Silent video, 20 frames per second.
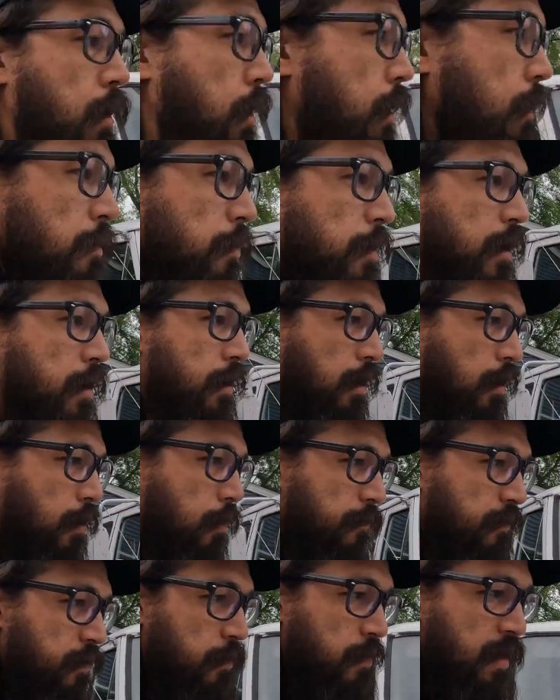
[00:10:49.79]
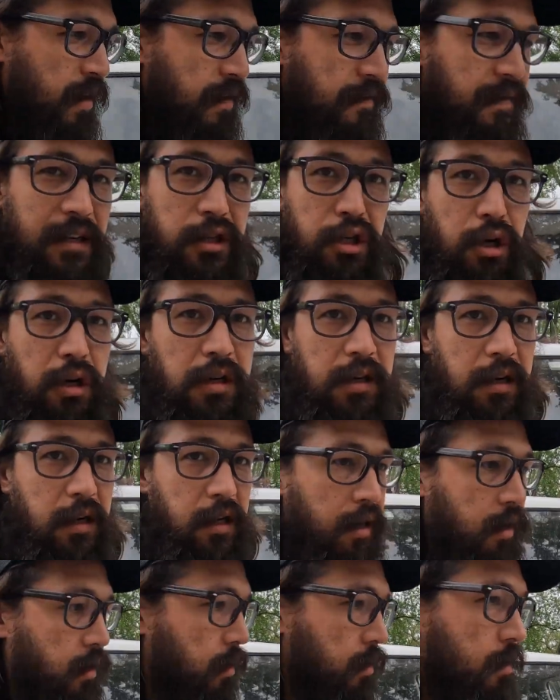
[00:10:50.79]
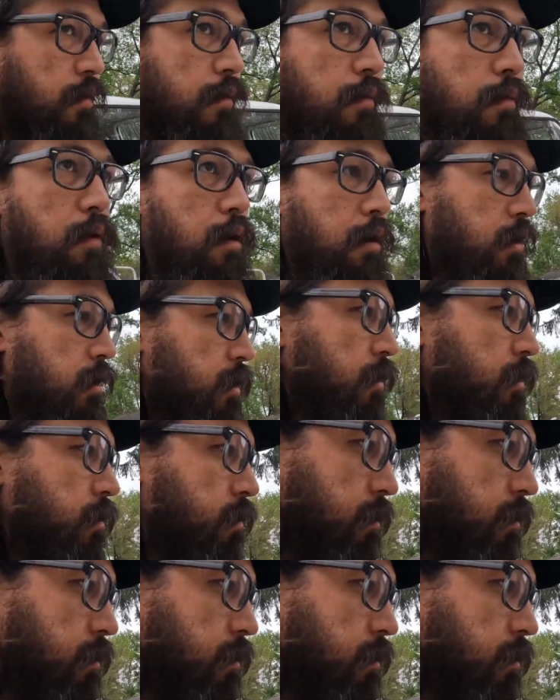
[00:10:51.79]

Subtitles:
Well, we made it home from the adventure today. Worked.